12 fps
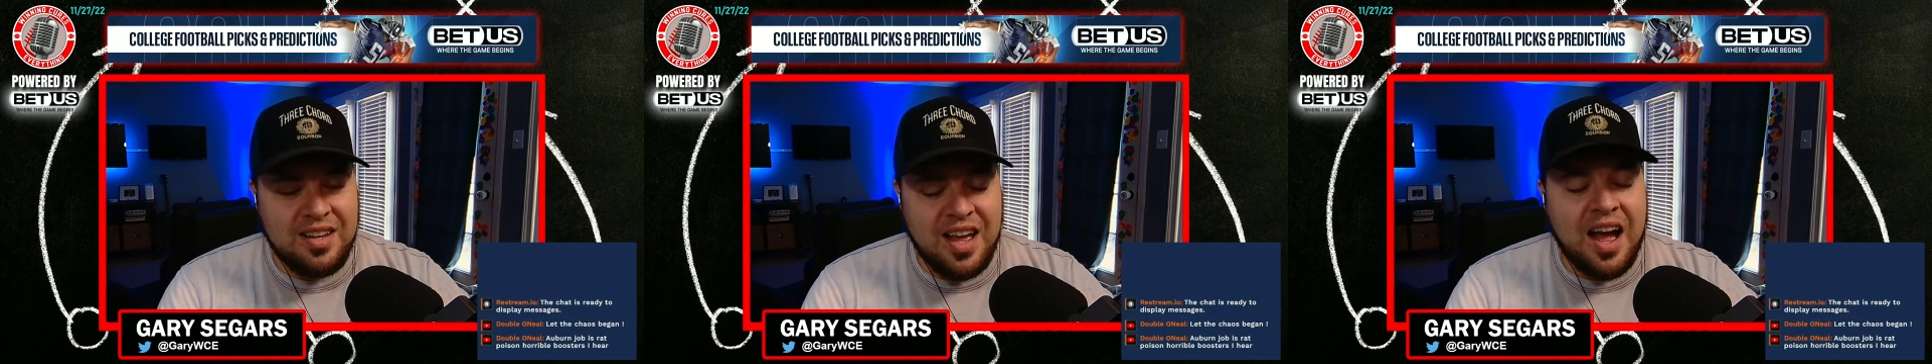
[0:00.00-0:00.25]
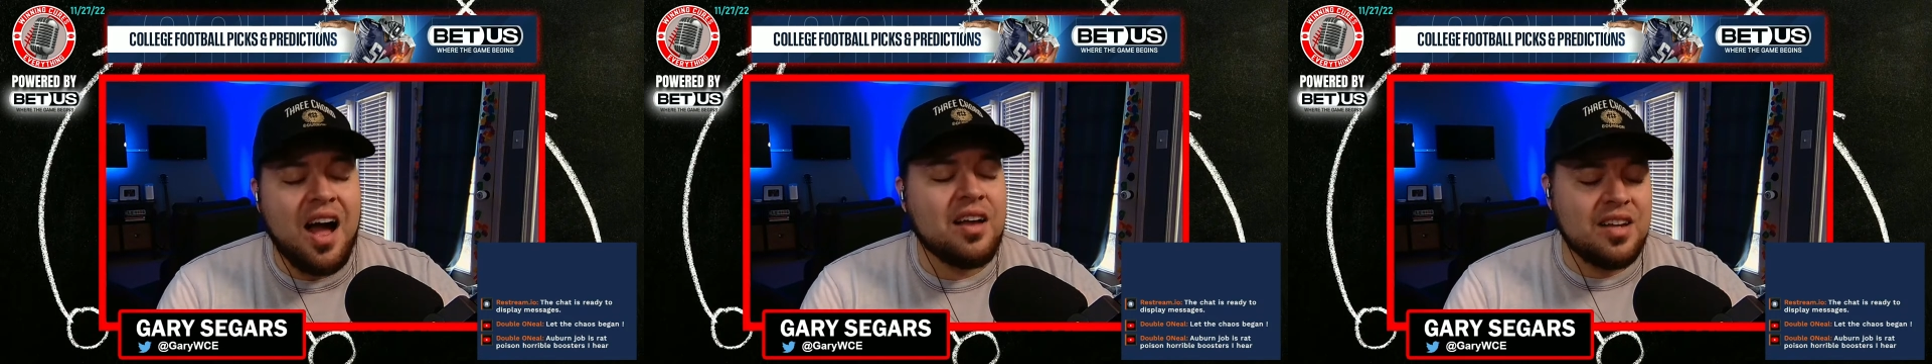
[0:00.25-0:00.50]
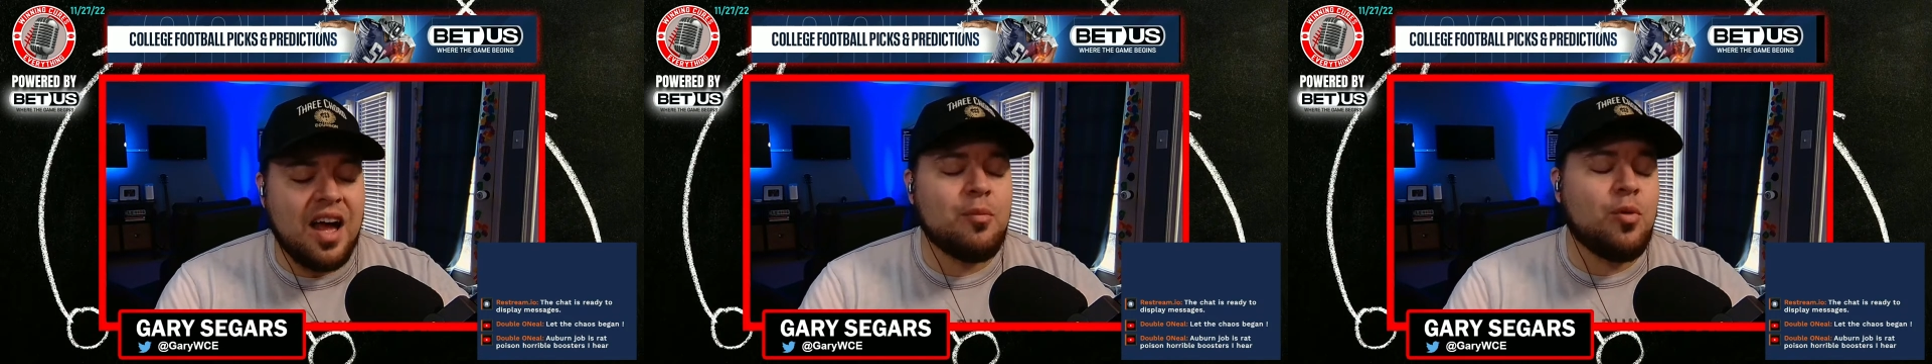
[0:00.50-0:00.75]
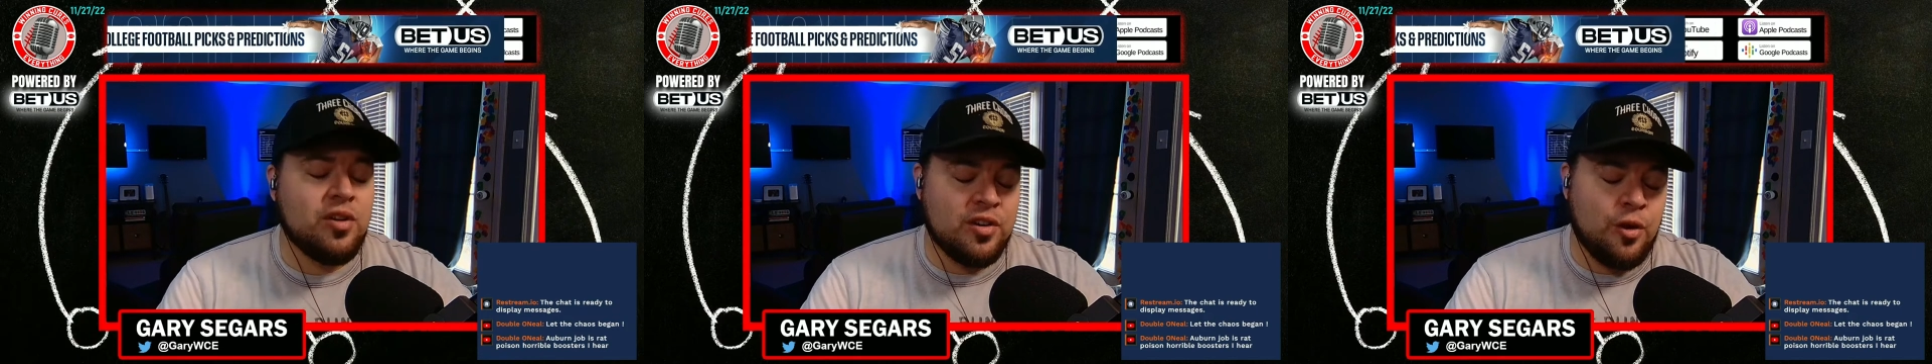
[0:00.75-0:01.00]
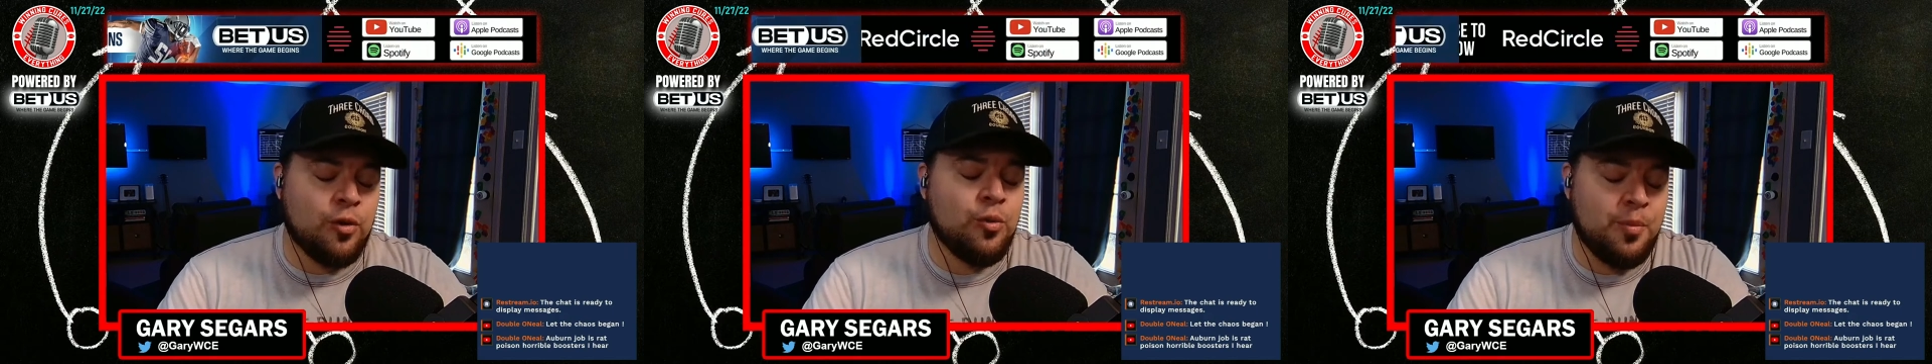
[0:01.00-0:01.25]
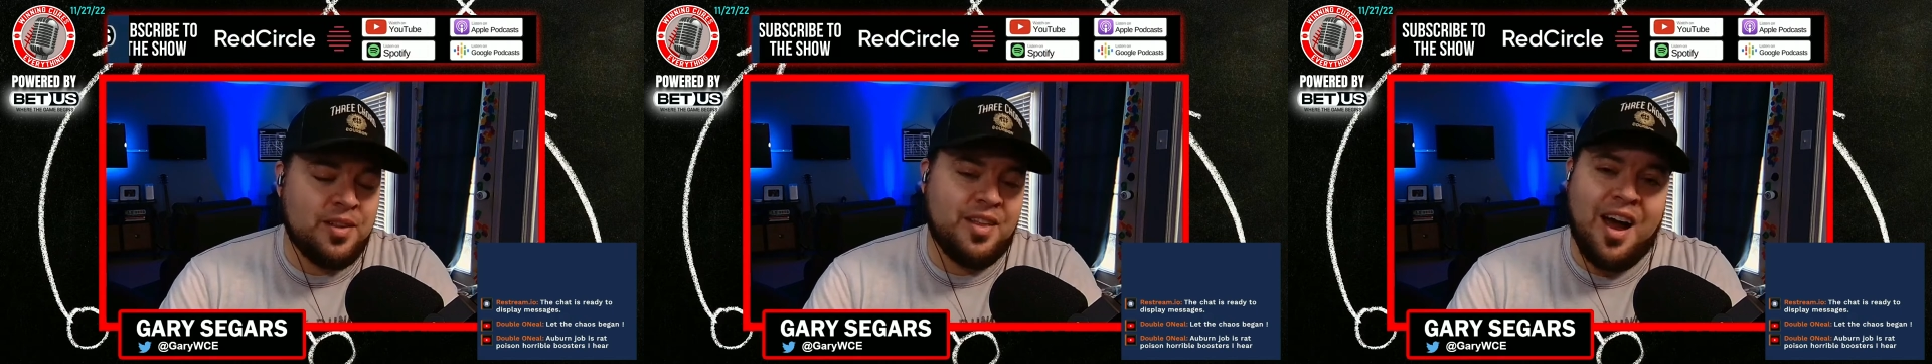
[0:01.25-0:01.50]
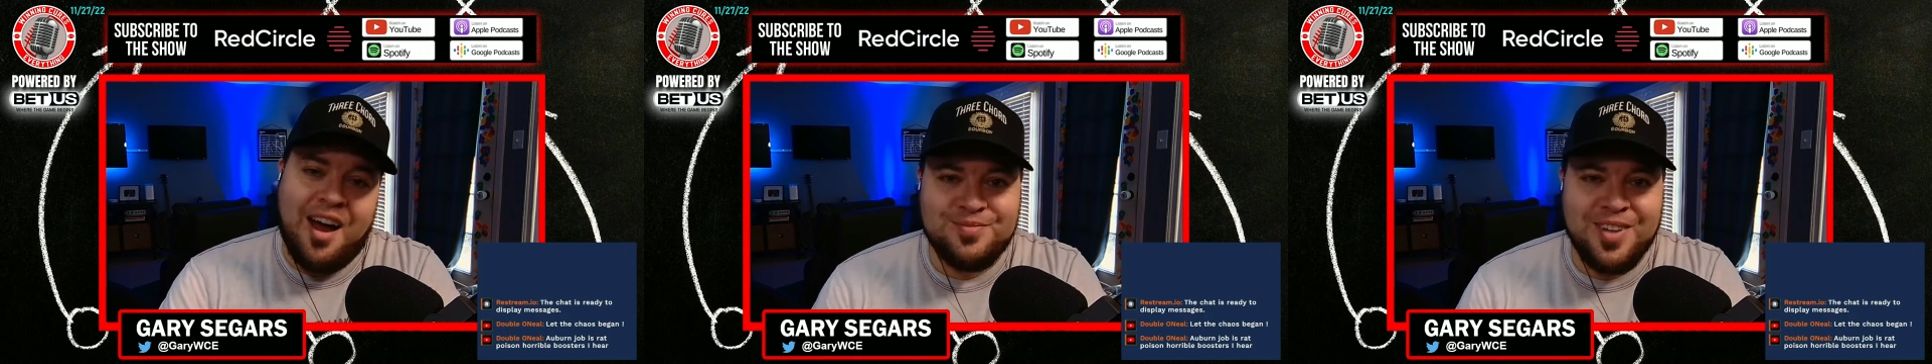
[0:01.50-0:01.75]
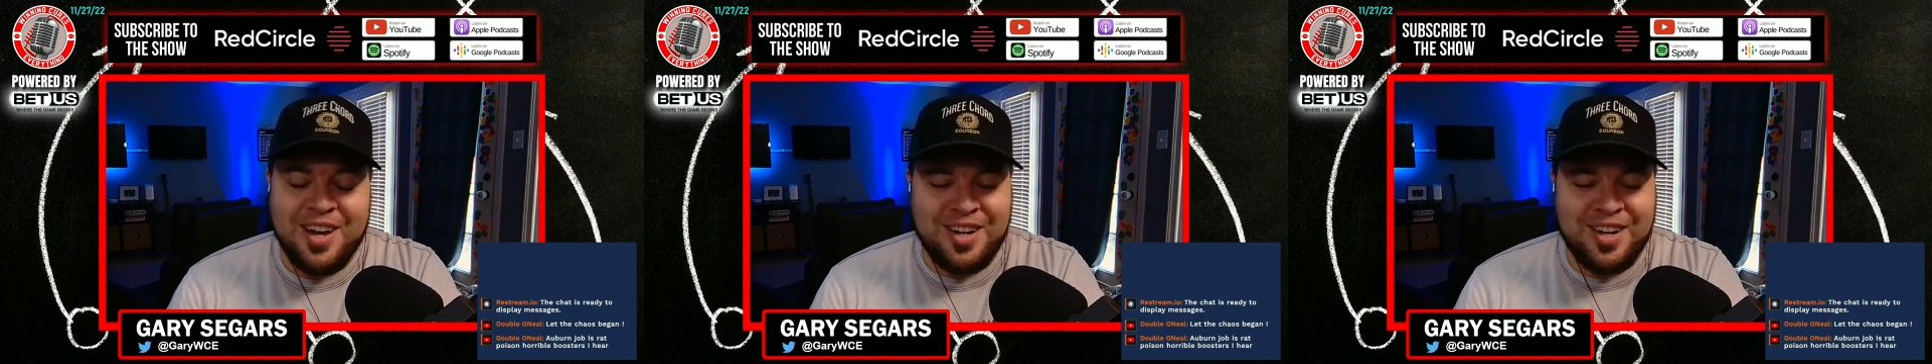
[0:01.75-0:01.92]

I want to know who made the hire